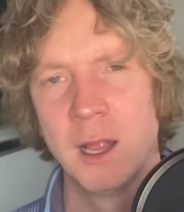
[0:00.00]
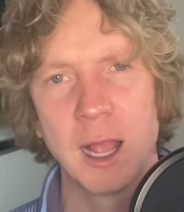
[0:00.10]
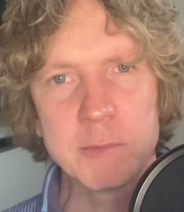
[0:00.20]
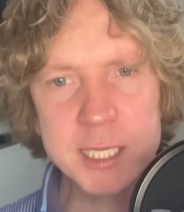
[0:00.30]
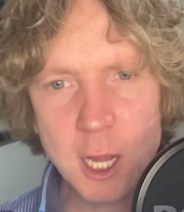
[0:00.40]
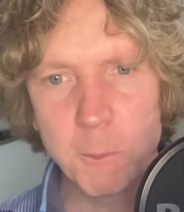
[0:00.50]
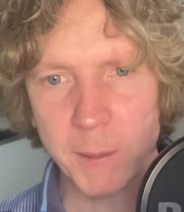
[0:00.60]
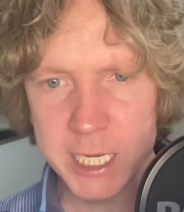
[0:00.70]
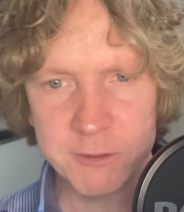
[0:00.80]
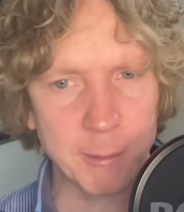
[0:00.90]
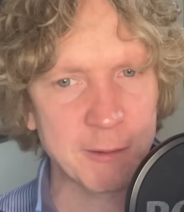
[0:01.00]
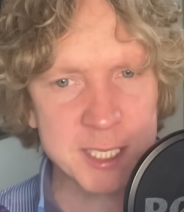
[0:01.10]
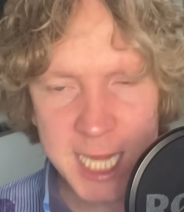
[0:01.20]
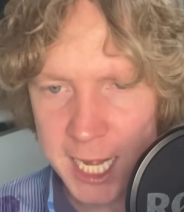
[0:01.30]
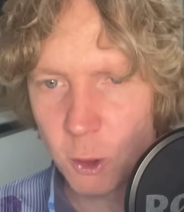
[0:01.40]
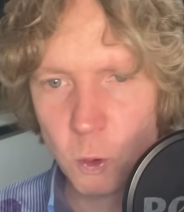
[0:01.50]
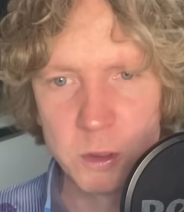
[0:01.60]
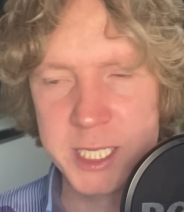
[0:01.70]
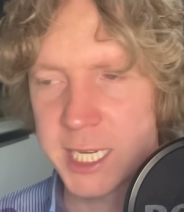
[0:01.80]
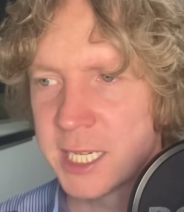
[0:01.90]
I'm so pleased for him. I've said it all
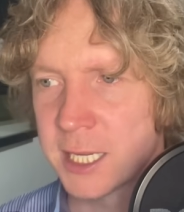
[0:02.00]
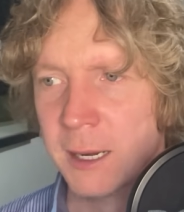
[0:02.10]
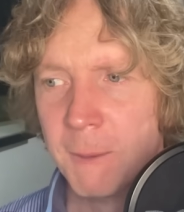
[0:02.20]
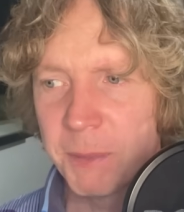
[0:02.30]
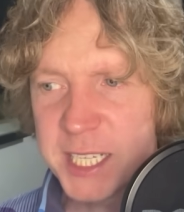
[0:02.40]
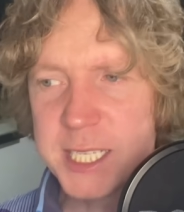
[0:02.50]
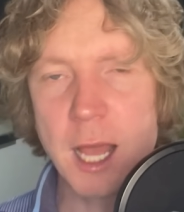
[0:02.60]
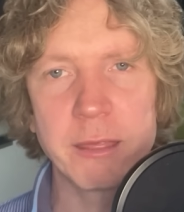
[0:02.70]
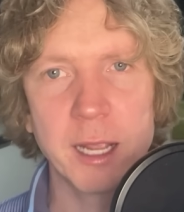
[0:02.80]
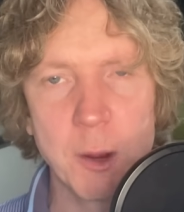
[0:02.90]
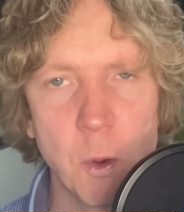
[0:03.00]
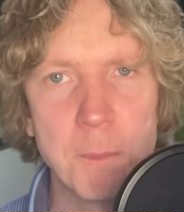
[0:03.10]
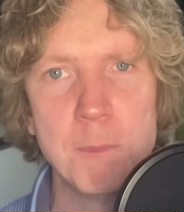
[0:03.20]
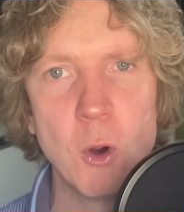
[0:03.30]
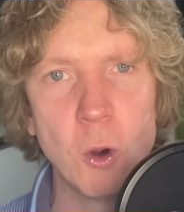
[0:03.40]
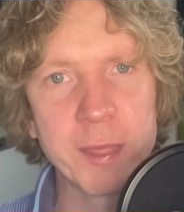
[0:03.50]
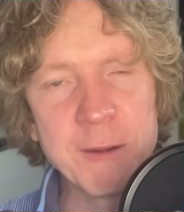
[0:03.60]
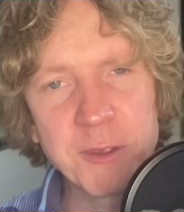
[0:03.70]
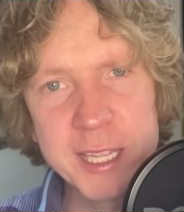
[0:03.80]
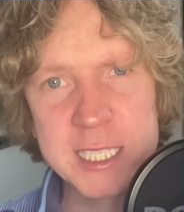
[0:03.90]
season. There's nothing I want more than
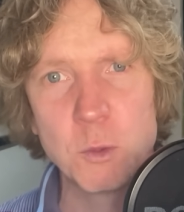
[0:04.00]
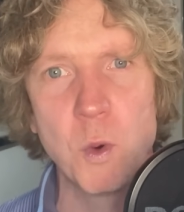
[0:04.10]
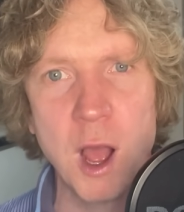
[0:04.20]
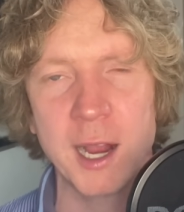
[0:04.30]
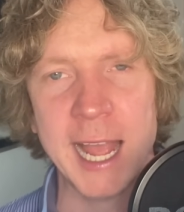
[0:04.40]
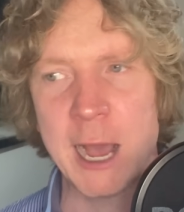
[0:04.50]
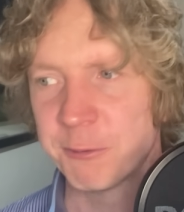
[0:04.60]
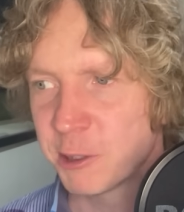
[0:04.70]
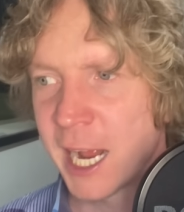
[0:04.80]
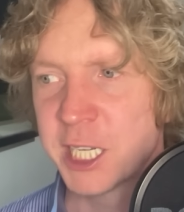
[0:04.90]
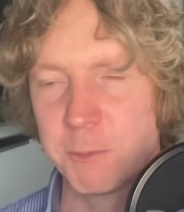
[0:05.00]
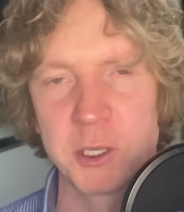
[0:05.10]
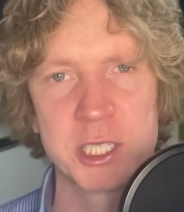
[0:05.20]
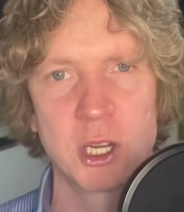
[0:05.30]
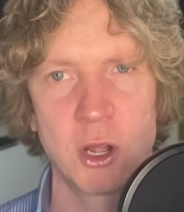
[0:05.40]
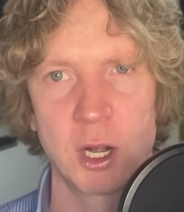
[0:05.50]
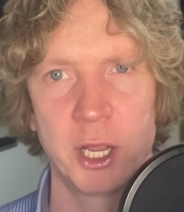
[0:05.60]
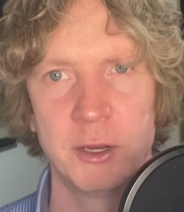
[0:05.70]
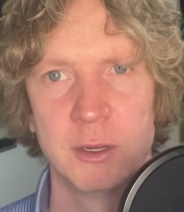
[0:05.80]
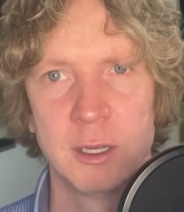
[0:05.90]
for this to work out for Ange
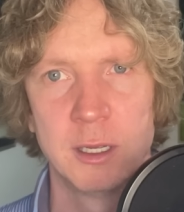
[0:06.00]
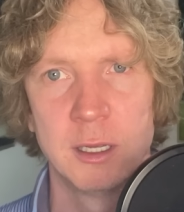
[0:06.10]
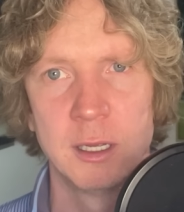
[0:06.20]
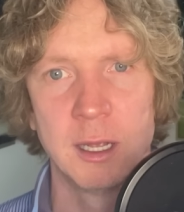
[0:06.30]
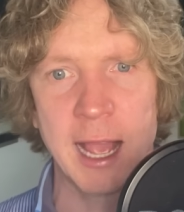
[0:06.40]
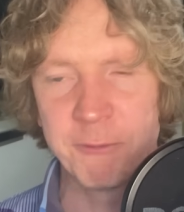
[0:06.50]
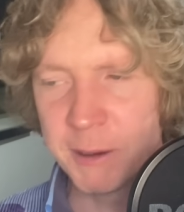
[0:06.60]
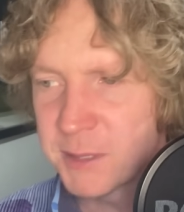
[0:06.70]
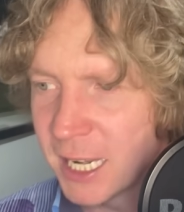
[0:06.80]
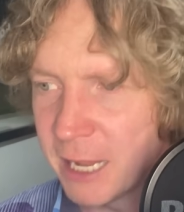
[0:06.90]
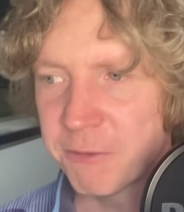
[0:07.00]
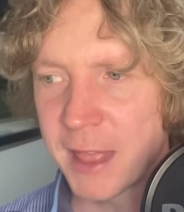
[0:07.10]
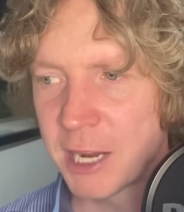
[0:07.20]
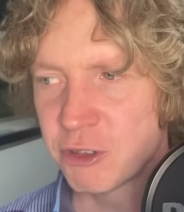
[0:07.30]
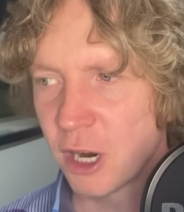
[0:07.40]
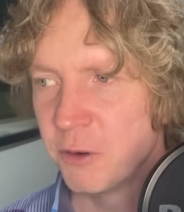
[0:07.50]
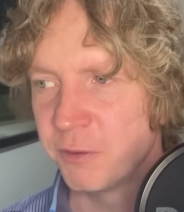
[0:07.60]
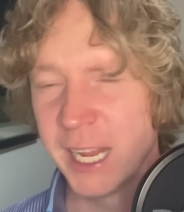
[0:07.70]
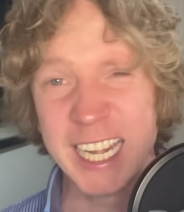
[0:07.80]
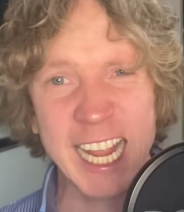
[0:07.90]
Postecoglou and for him to lift that
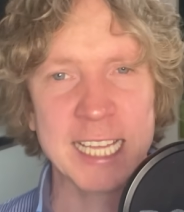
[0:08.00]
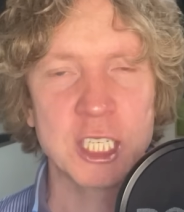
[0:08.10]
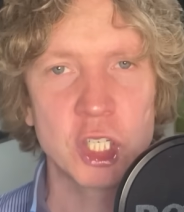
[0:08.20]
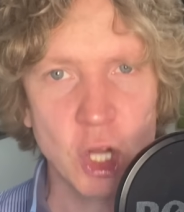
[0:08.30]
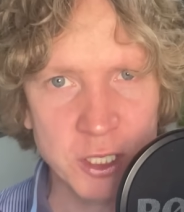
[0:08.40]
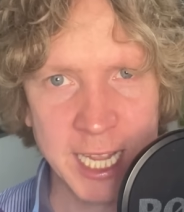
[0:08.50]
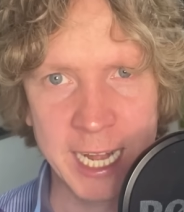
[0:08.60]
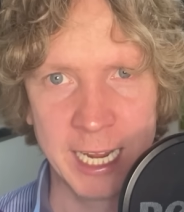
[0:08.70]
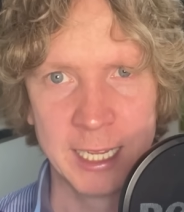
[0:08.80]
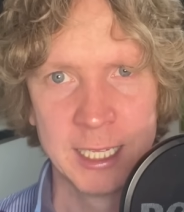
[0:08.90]
trophy. And he has a shot at it.